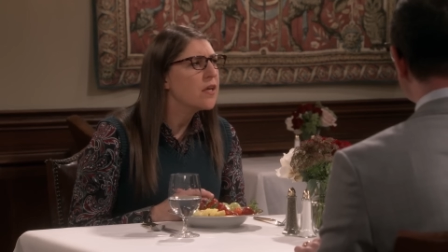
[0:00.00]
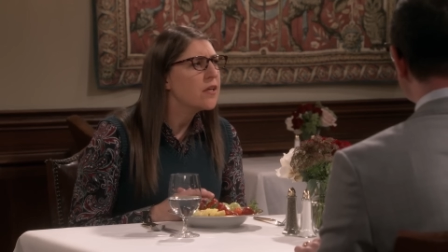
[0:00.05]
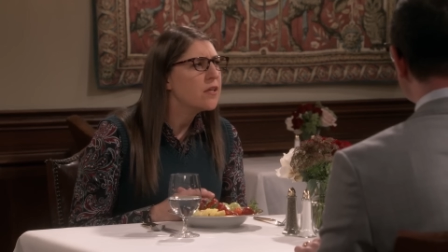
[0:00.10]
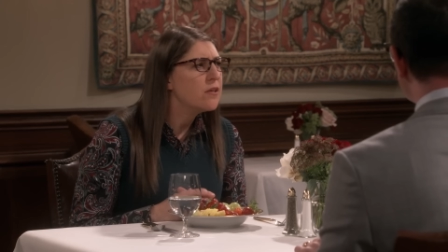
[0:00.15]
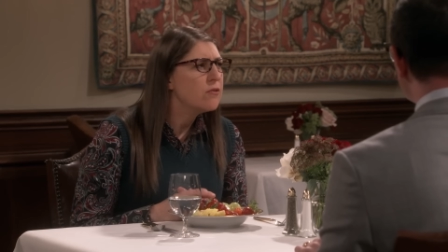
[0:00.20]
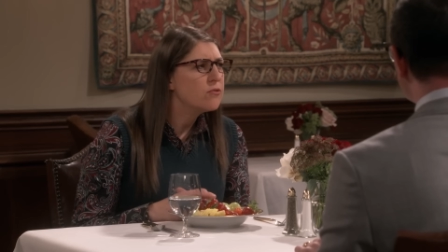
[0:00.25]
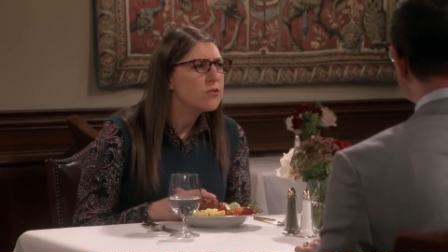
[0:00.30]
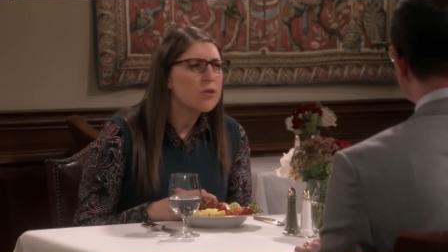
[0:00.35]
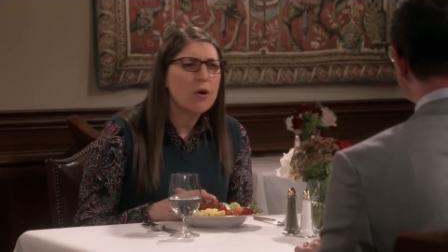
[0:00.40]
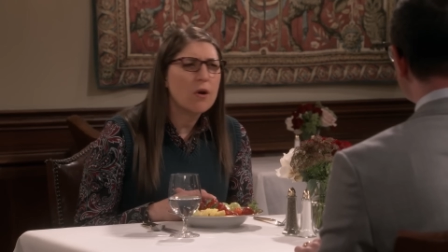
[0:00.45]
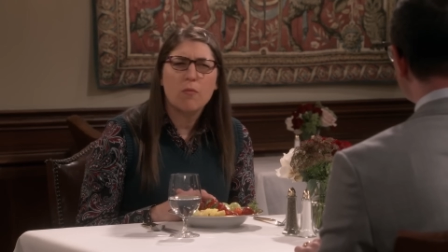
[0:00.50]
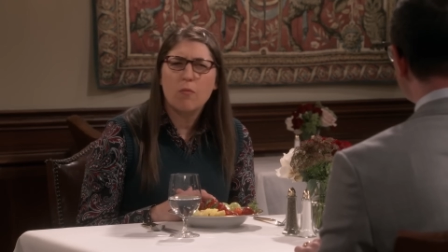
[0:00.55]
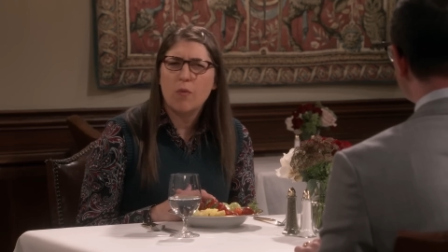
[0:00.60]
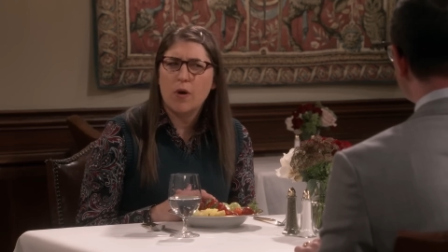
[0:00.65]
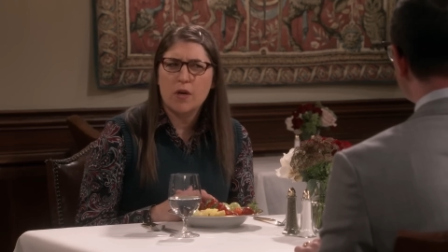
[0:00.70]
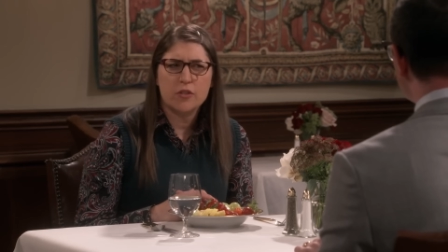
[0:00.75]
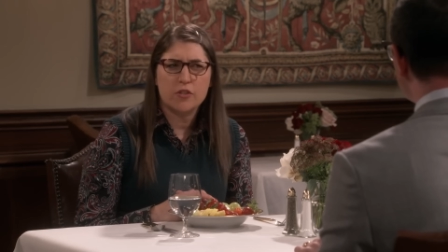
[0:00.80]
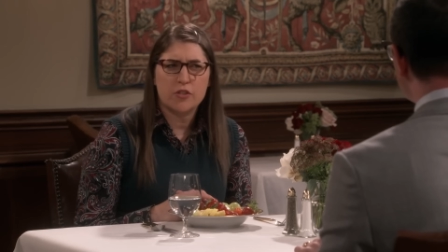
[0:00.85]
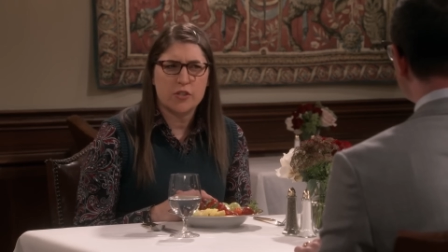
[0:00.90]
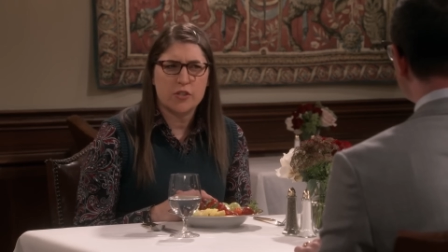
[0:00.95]
like you don't
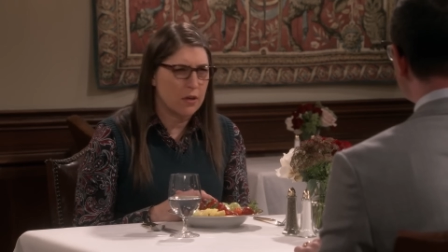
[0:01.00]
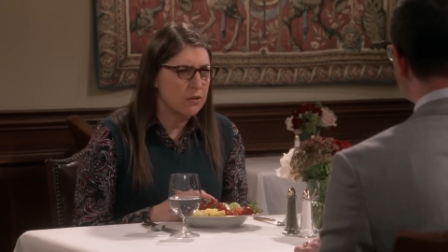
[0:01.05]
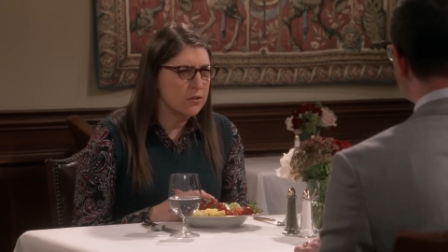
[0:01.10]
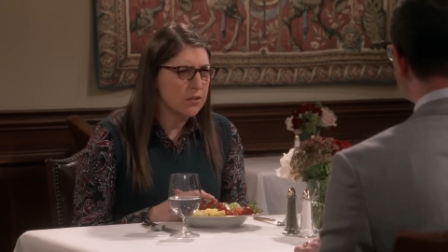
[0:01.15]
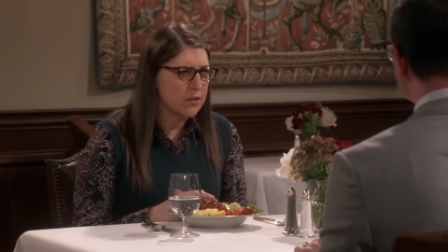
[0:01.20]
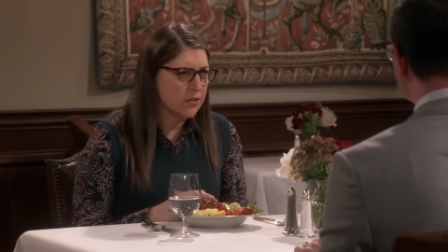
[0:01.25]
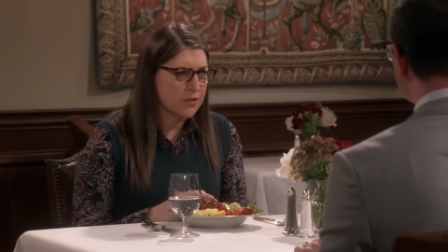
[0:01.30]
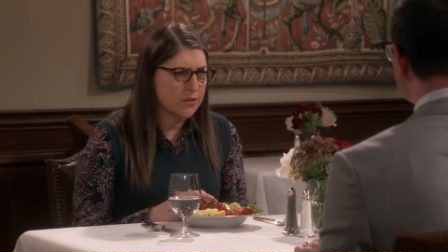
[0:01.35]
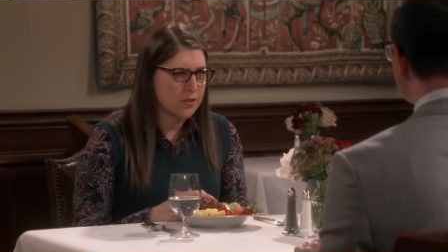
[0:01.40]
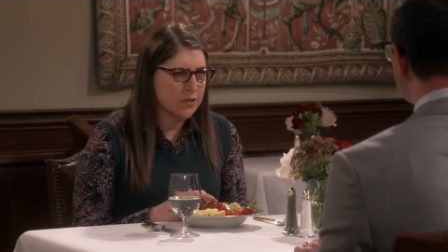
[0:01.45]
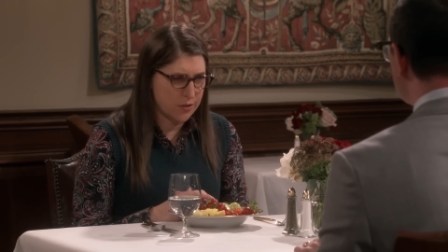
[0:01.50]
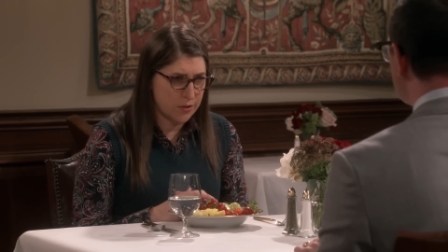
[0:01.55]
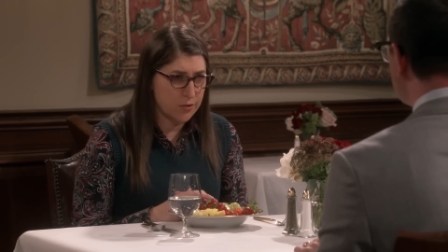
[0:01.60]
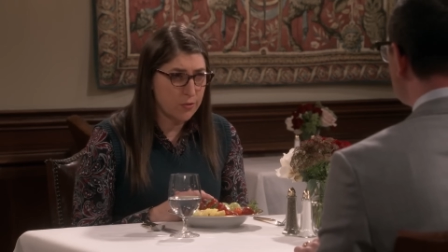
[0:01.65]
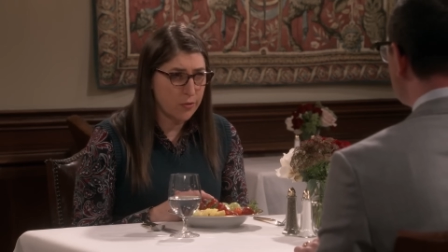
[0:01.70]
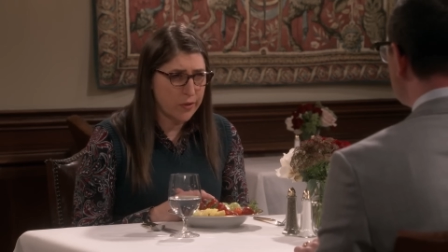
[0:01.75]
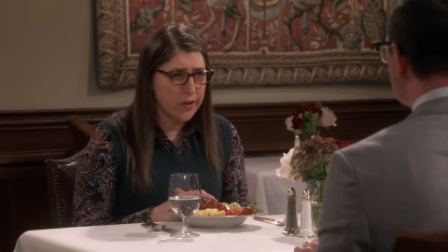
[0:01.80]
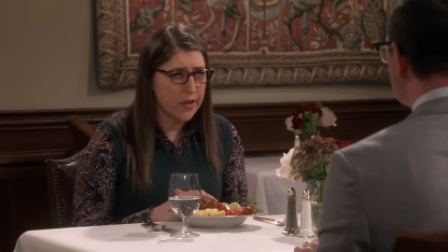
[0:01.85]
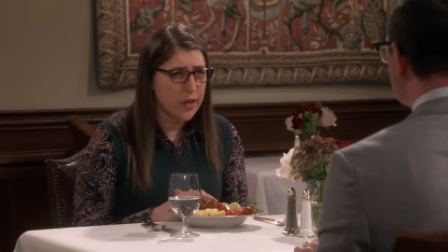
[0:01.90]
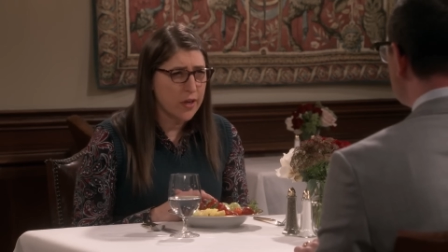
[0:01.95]
want Sheldon to
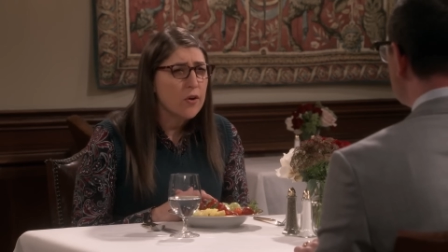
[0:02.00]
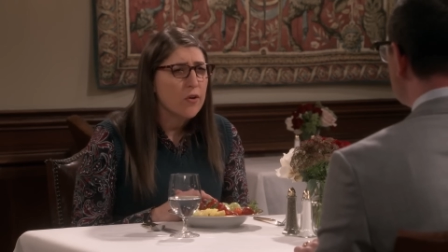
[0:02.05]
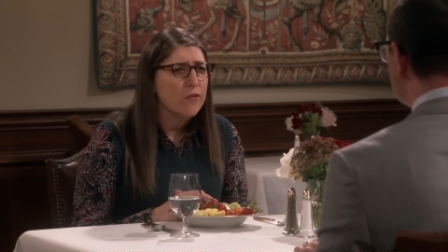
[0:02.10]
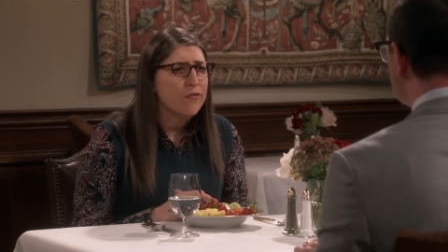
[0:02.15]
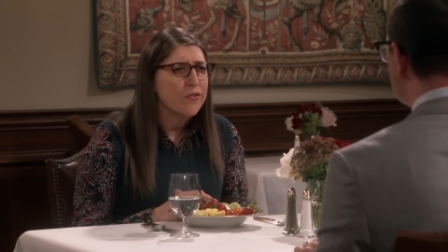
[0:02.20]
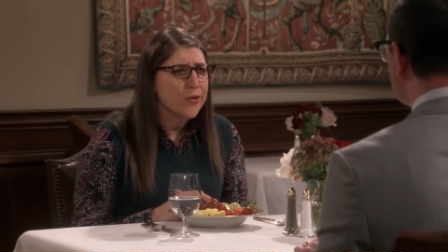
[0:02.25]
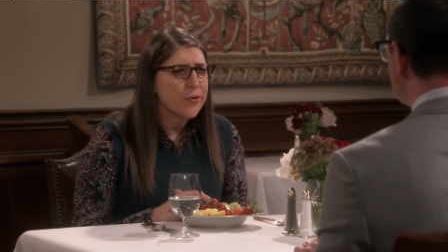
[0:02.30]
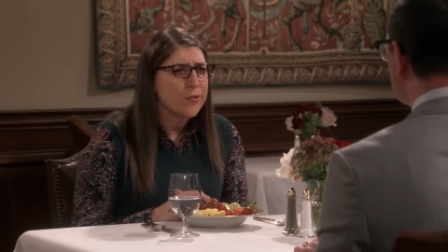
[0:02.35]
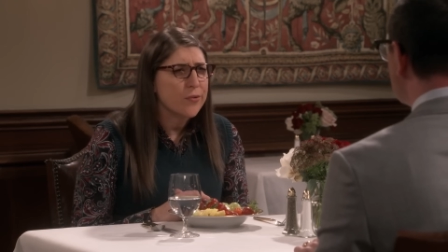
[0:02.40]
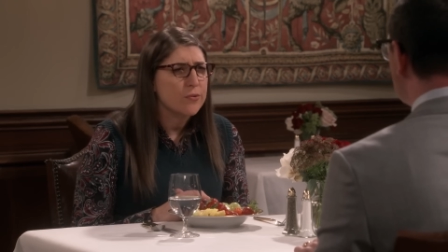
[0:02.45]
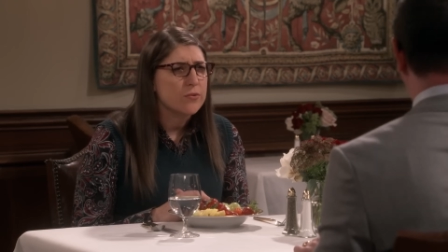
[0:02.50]
do the interviews.